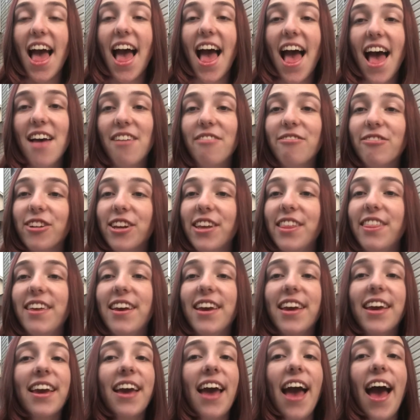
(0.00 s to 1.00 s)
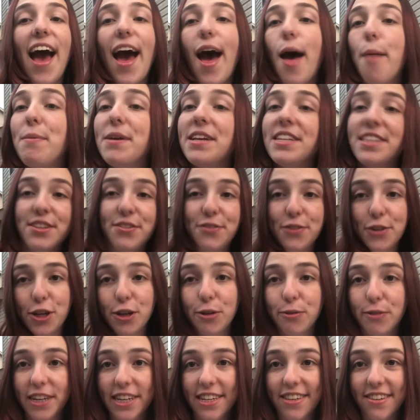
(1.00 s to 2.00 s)
Everything happens for
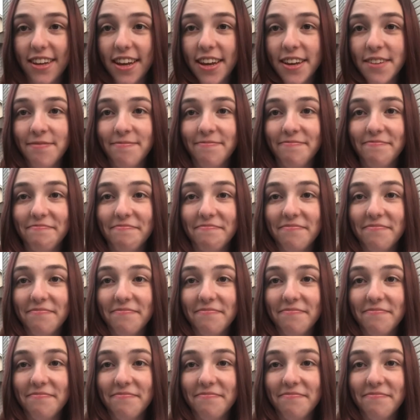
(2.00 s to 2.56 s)
a reason.